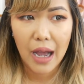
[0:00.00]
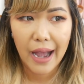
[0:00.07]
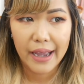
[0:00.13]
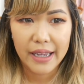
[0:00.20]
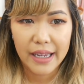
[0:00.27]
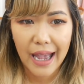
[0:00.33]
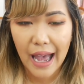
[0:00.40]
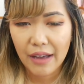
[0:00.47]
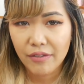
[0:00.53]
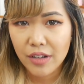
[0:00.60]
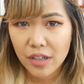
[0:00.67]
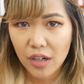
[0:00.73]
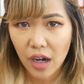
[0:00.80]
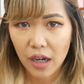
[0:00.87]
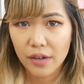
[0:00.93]
I haven't
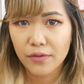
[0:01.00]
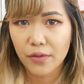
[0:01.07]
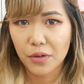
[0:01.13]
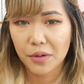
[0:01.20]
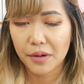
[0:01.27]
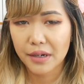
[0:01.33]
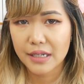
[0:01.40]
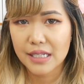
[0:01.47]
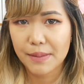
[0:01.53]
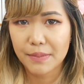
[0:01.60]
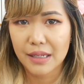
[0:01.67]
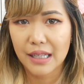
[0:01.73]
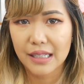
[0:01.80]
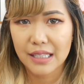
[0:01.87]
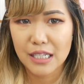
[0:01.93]
gone for
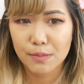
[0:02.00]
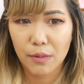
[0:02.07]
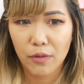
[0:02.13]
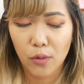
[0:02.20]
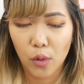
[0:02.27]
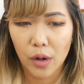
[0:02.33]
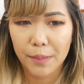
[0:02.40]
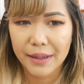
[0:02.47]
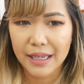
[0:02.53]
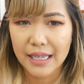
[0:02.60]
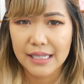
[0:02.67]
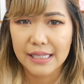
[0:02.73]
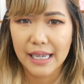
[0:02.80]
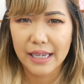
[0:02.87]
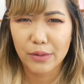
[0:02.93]
something like this before
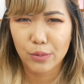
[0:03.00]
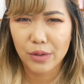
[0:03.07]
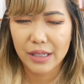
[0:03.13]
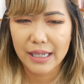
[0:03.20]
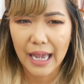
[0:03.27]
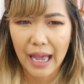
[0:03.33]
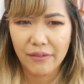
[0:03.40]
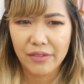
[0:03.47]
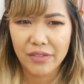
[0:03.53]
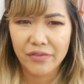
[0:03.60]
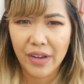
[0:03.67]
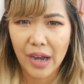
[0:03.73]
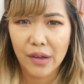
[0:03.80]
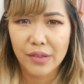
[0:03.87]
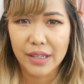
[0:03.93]
because I really haven't
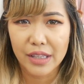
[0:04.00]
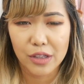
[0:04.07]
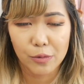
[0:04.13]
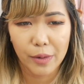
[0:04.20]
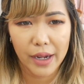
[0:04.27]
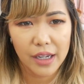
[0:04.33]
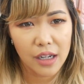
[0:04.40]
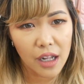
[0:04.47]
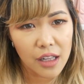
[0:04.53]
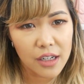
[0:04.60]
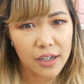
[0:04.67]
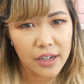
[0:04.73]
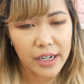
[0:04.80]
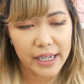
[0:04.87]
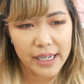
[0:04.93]
found like the right
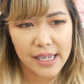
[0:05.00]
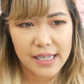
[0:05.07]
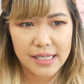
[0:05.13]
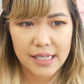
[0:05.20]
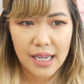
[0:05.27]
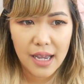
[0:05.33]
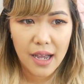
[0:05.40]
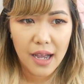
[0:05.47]
color, and